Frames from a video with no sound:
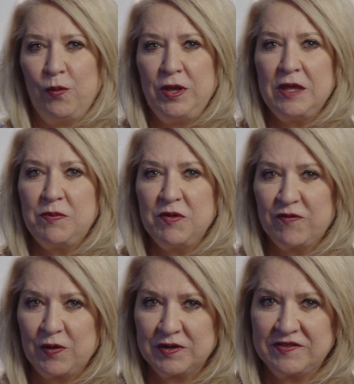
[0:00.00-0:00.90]
We keep you
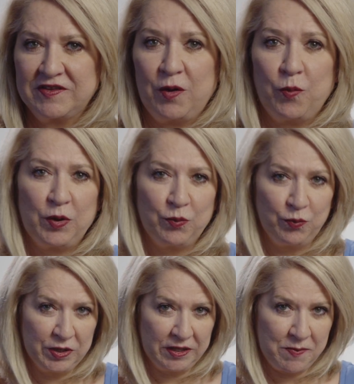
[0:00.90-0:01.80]
focused on what
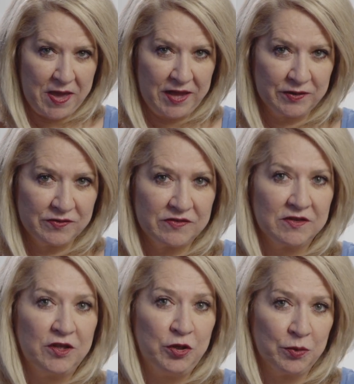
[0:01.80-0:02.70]
really matters,
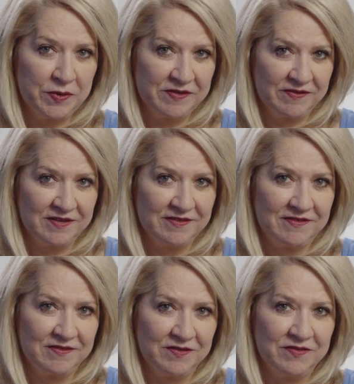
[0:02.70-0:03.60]
your business.